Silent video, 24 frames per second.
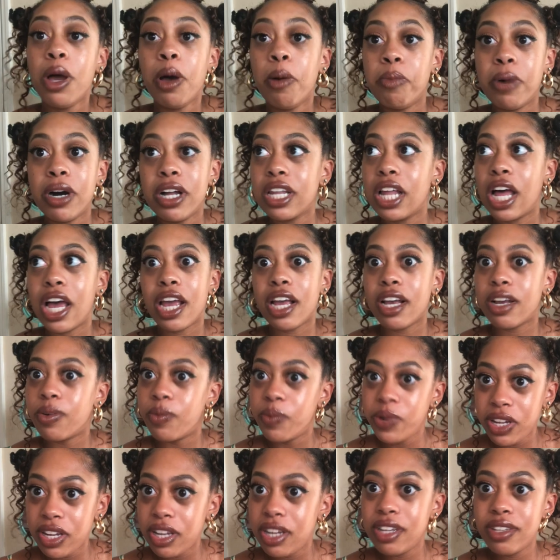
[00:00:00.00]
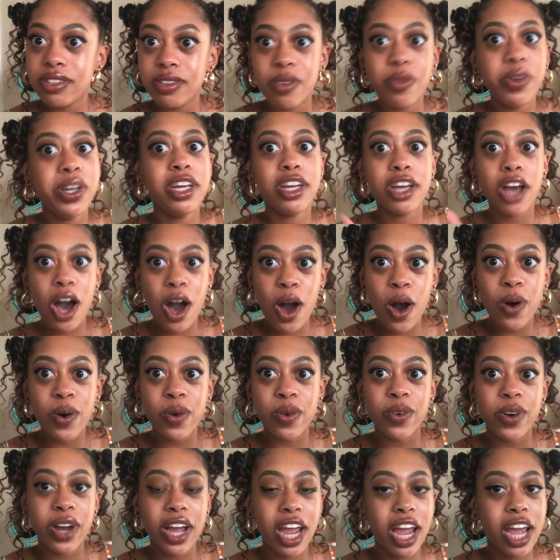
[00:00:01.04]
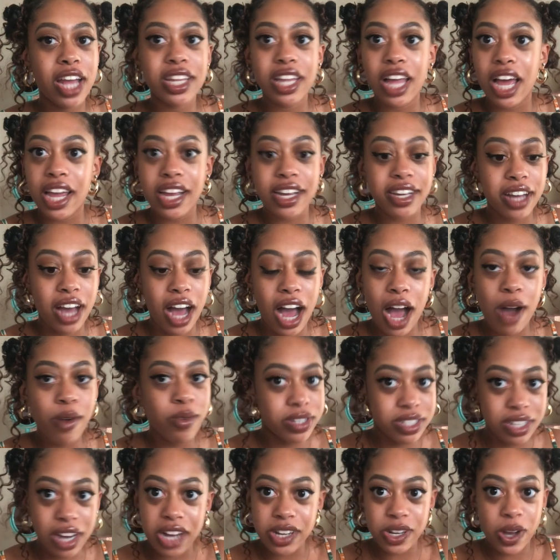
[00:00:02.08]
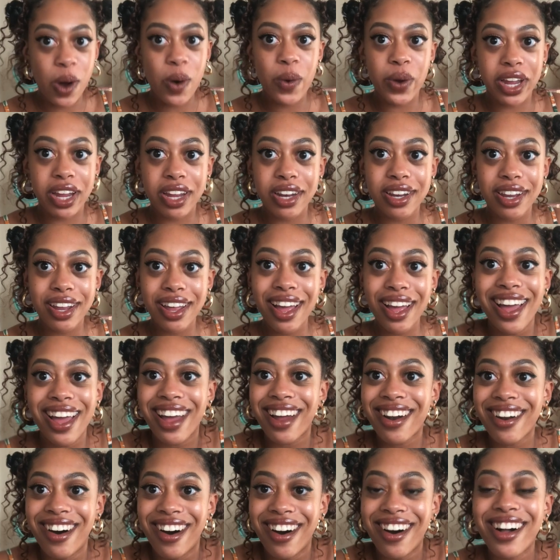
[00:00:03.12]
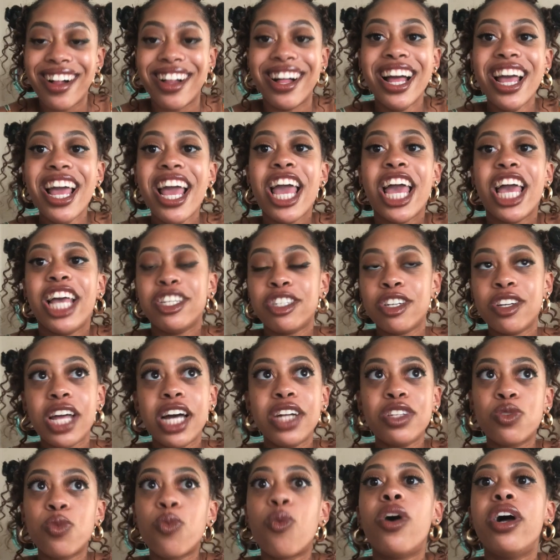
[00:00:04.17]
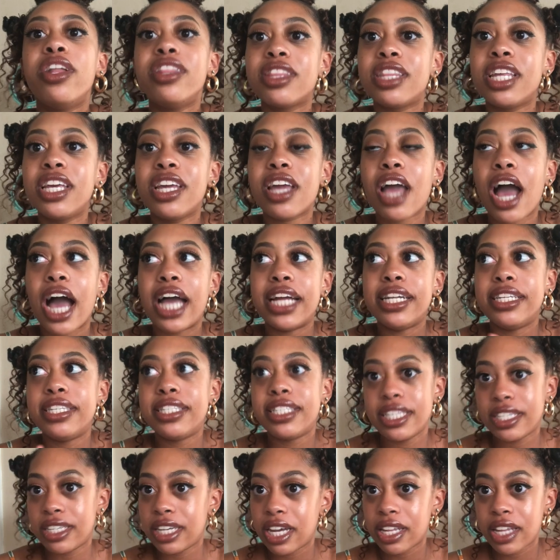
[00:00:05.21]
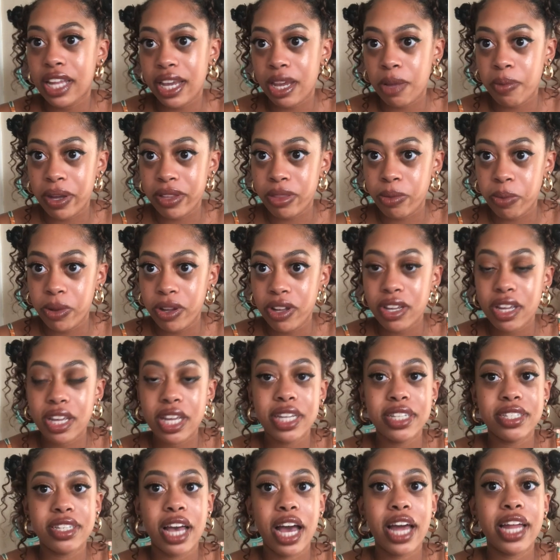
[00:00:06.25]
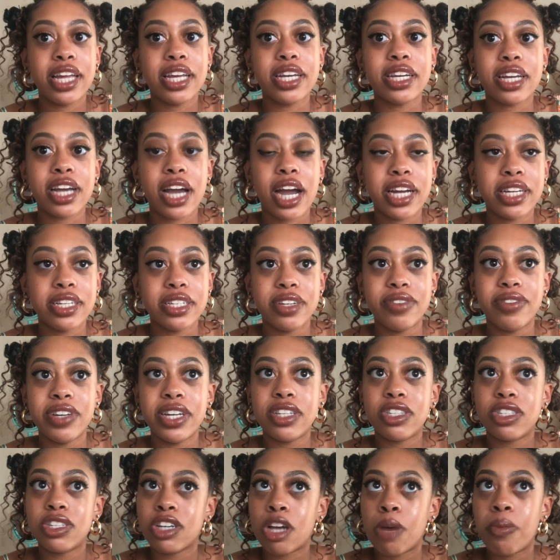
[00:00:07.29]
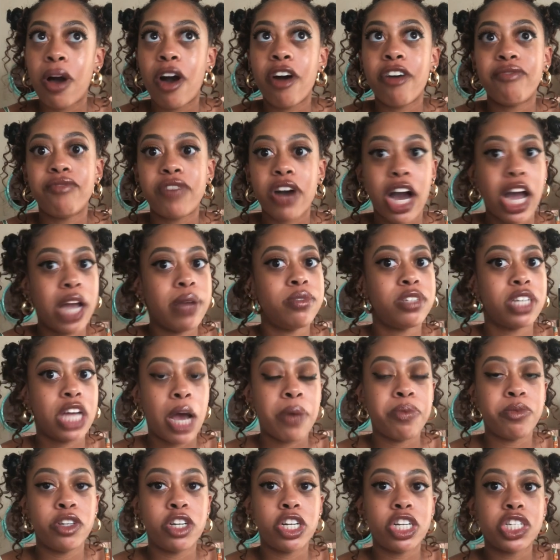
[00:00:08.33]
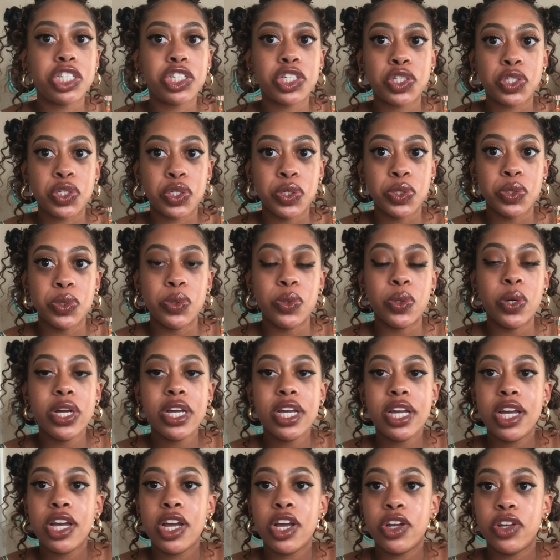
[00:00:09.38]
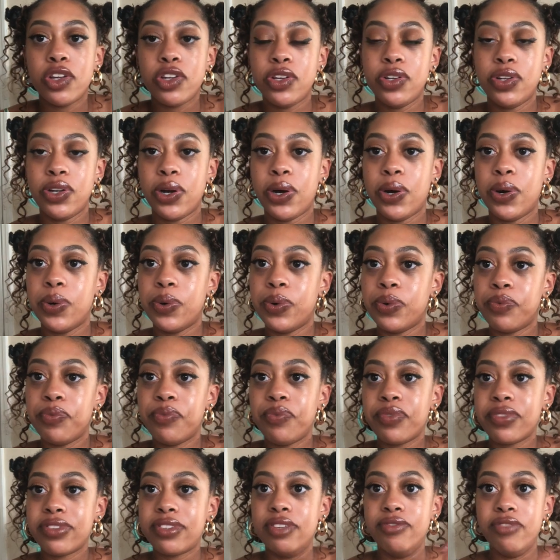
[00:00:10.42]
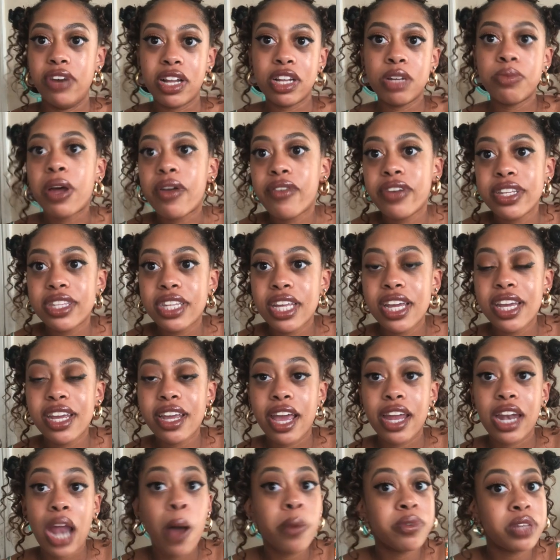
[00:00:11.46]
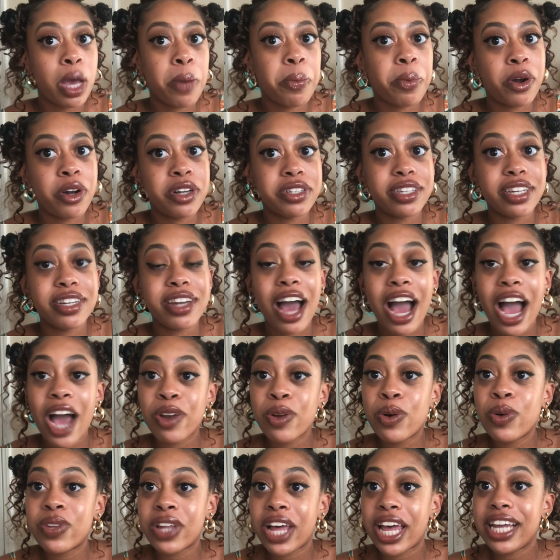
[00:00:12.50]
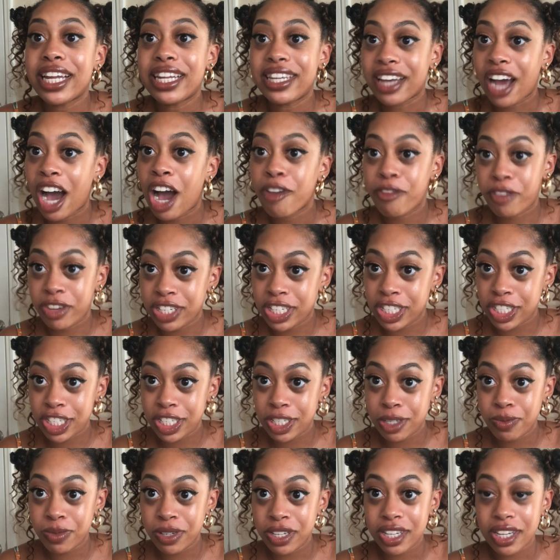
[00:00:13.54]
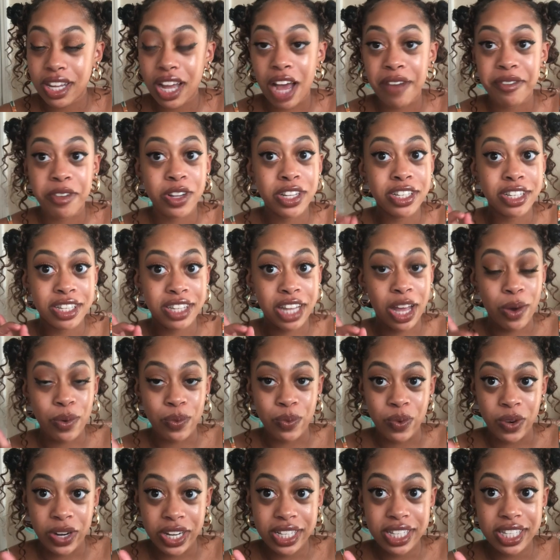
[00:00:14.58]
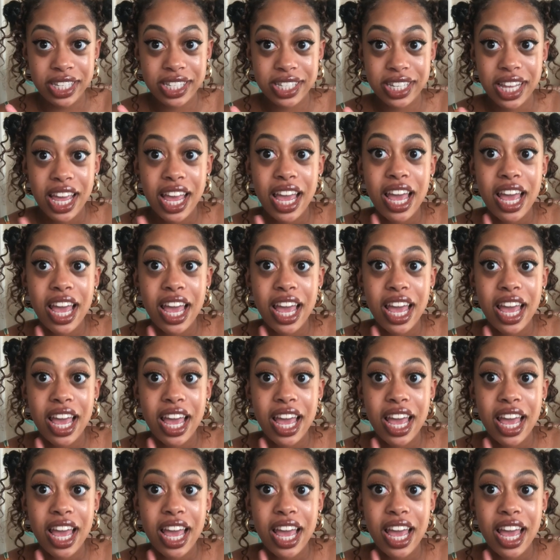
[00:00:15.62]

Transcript: but like we we go and like I was not going at all and so that's one thing i did not like about the book is that it kind of it took about five chapters to you know develop everything and i'm type person i don't like not finishing a book i've only done that once